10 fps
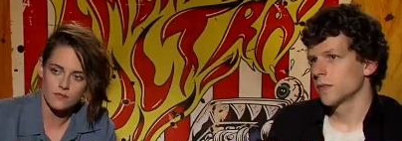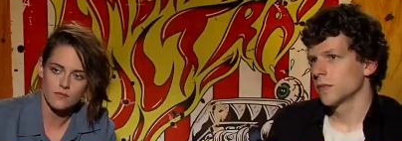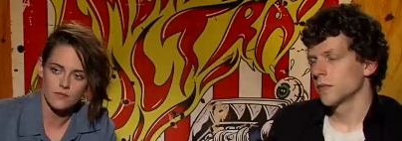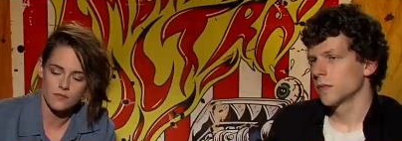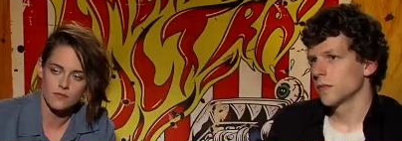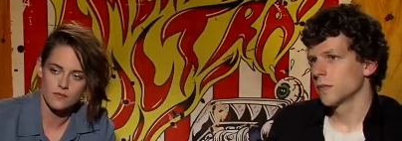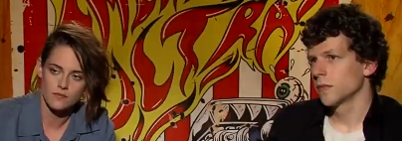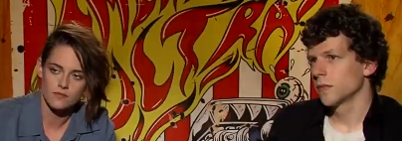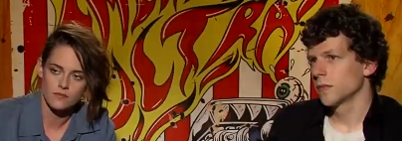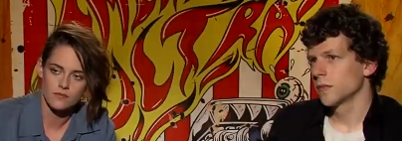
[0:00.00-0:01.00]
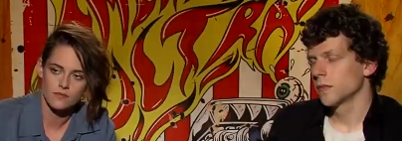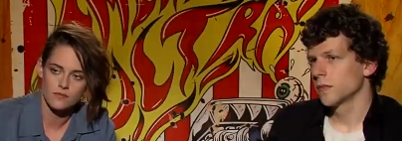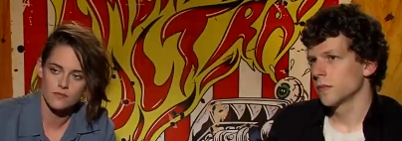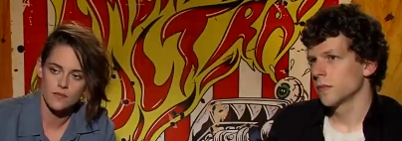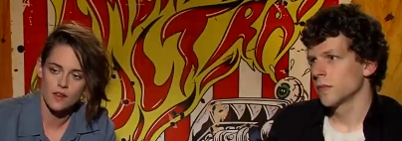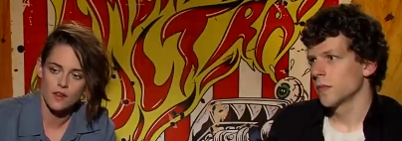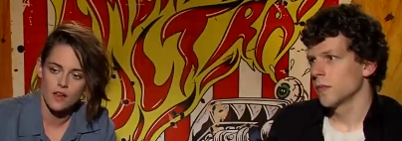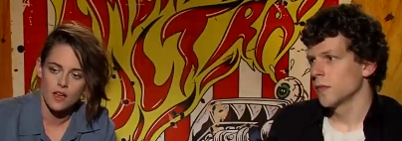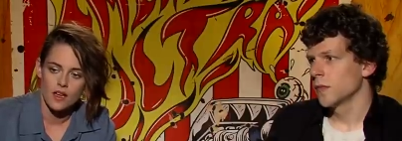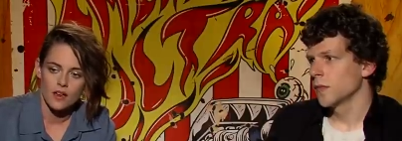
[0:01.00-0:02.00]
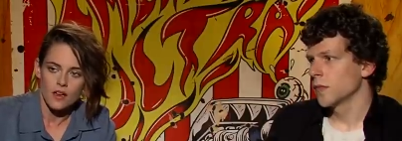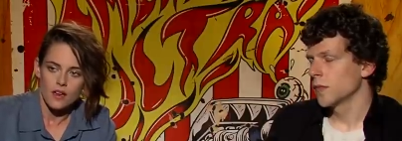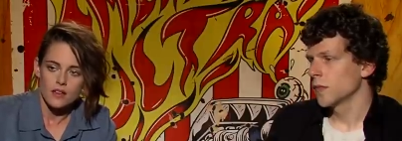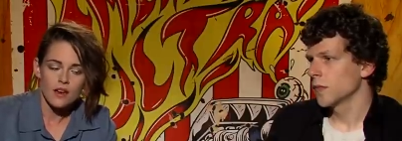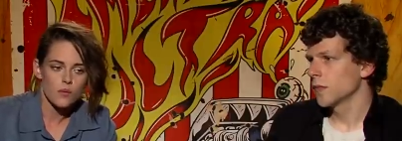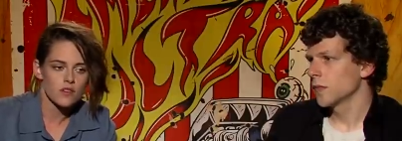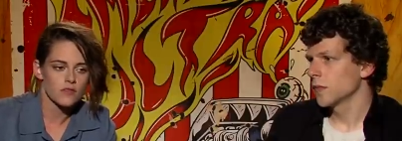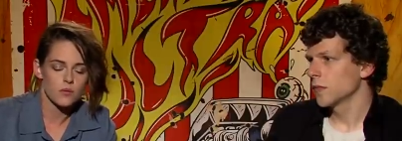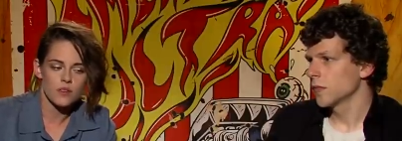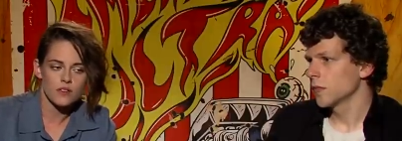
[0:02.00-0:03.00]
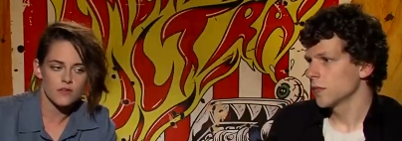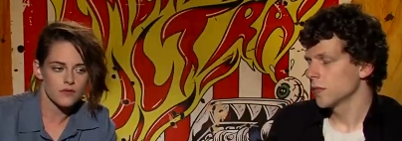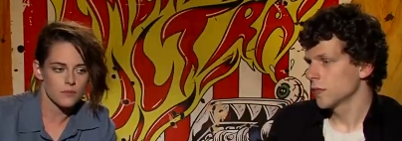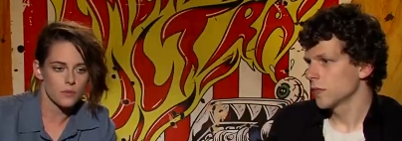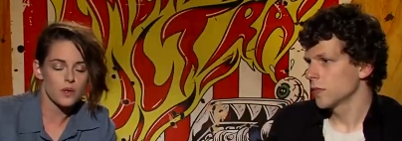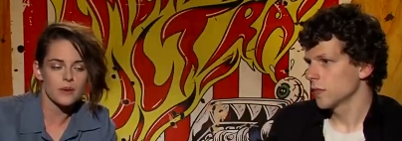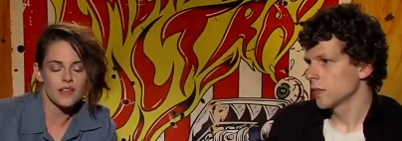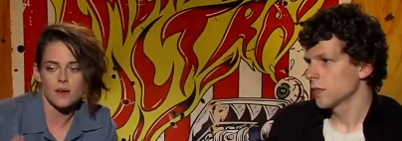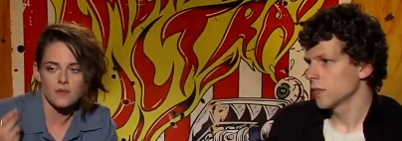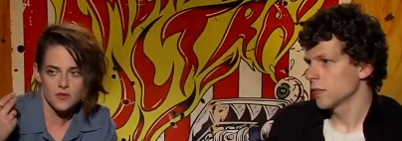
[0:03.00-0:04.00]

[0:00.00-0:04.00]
Speaker 1: Because it was great. Yeah, we've we've we became